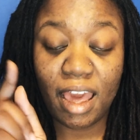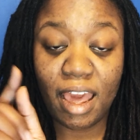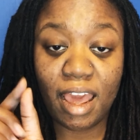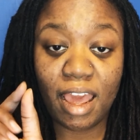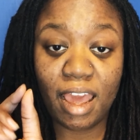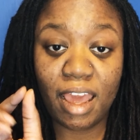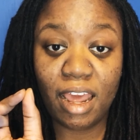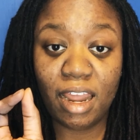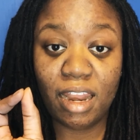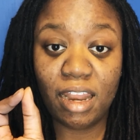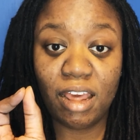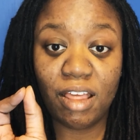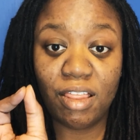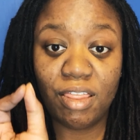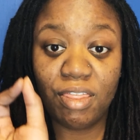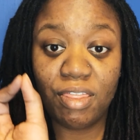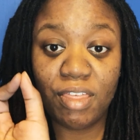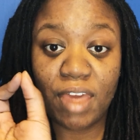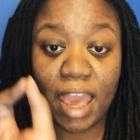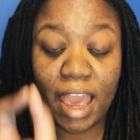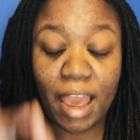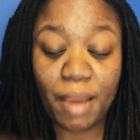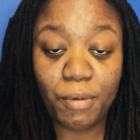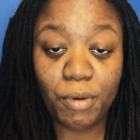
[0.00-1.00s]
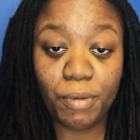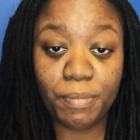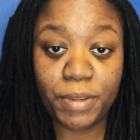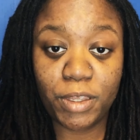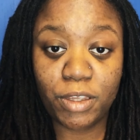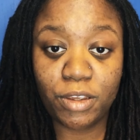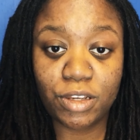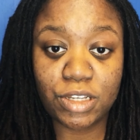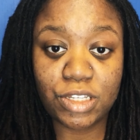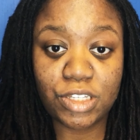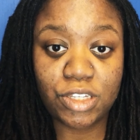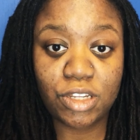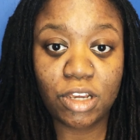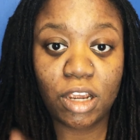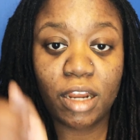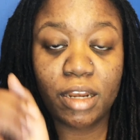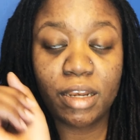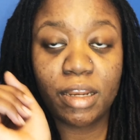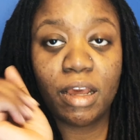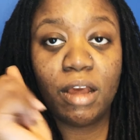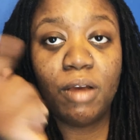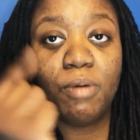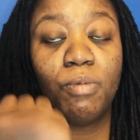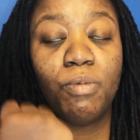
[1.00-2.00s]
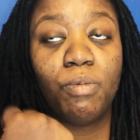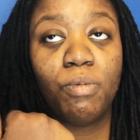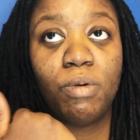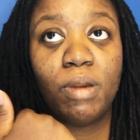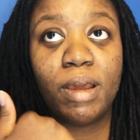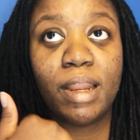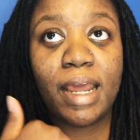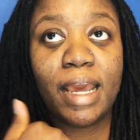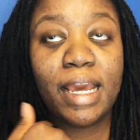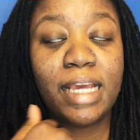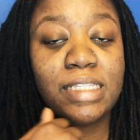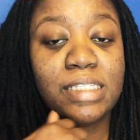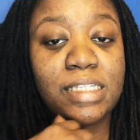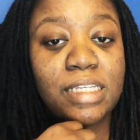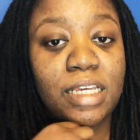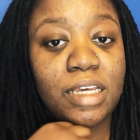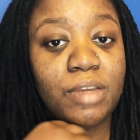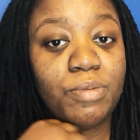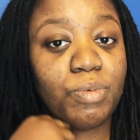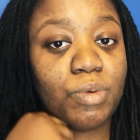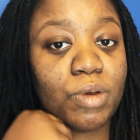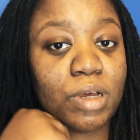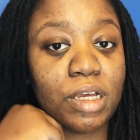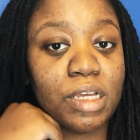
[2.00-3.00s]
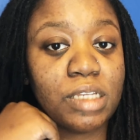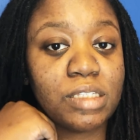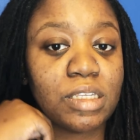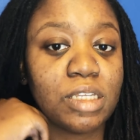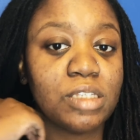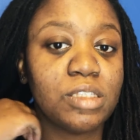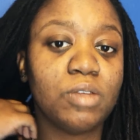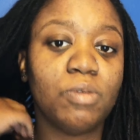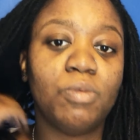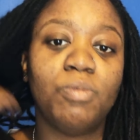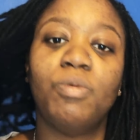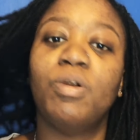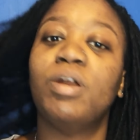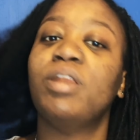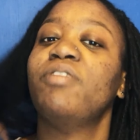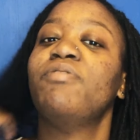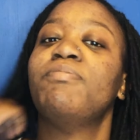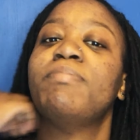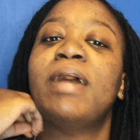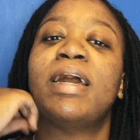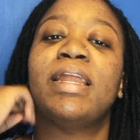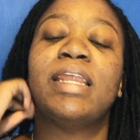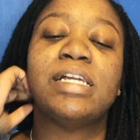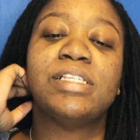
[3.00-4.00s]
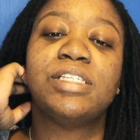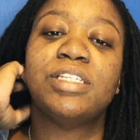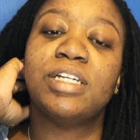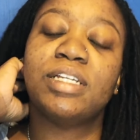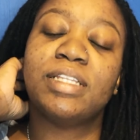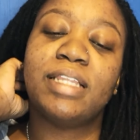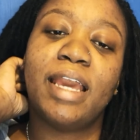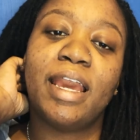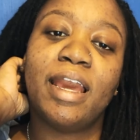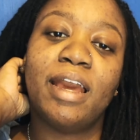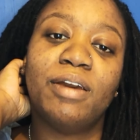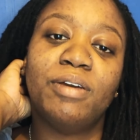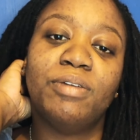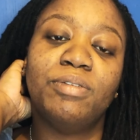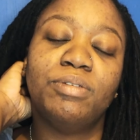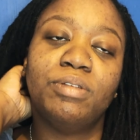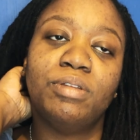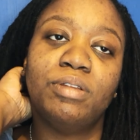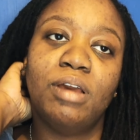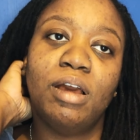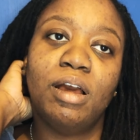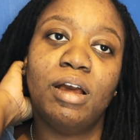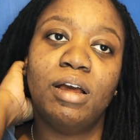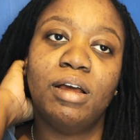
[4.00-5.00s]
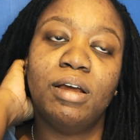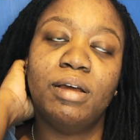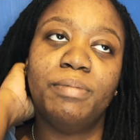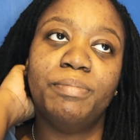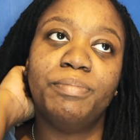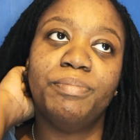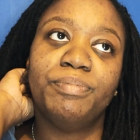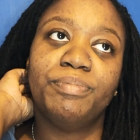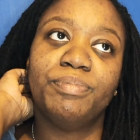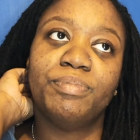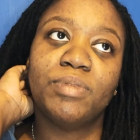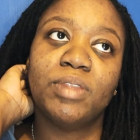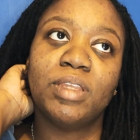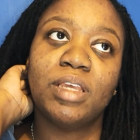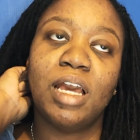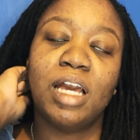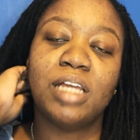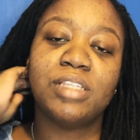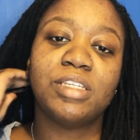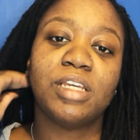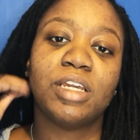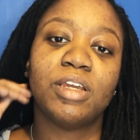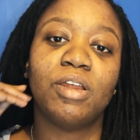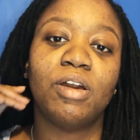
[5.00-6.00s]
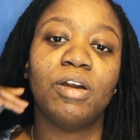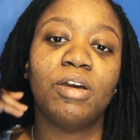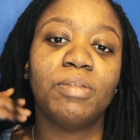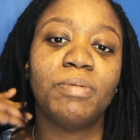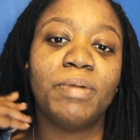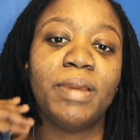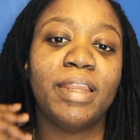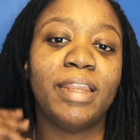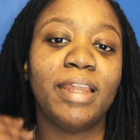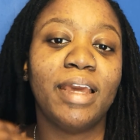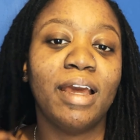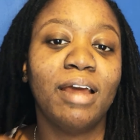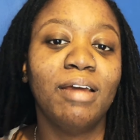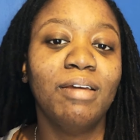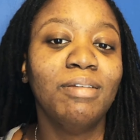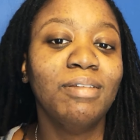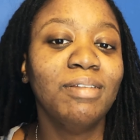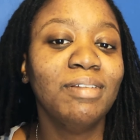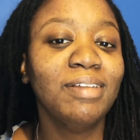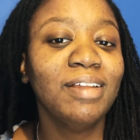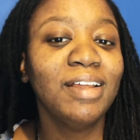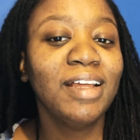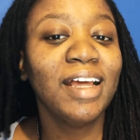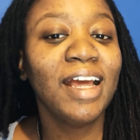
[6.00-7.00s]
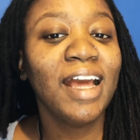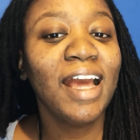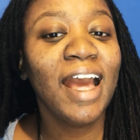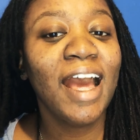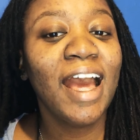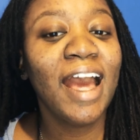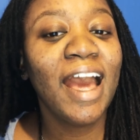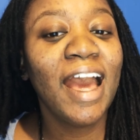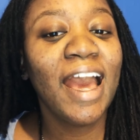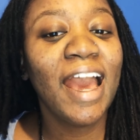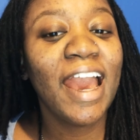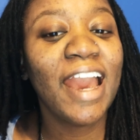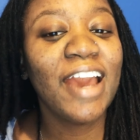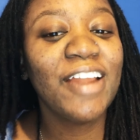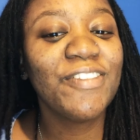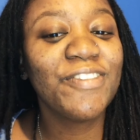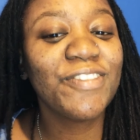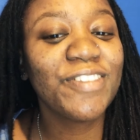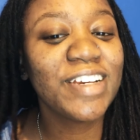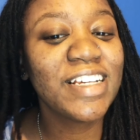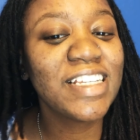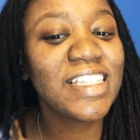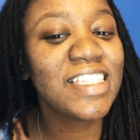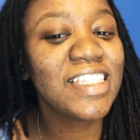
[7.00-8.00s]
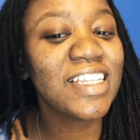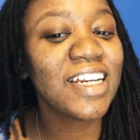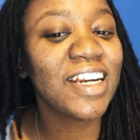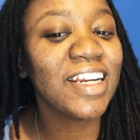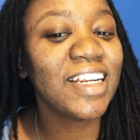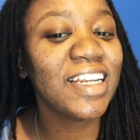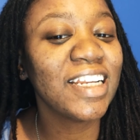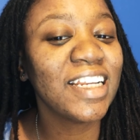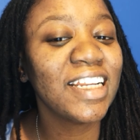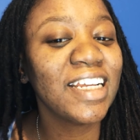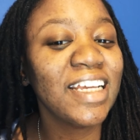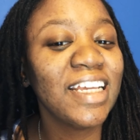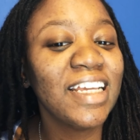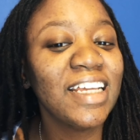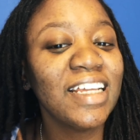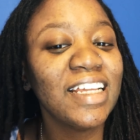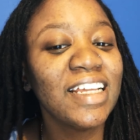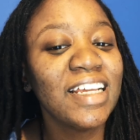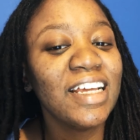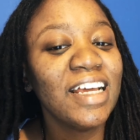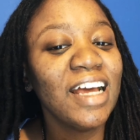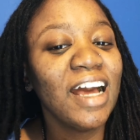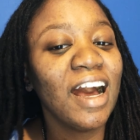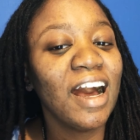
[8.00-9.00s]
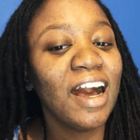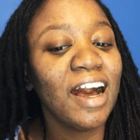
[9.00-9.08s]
And that will be your start. Now, what I did was, so one of mine I took down. I took it all the way down and restarted it.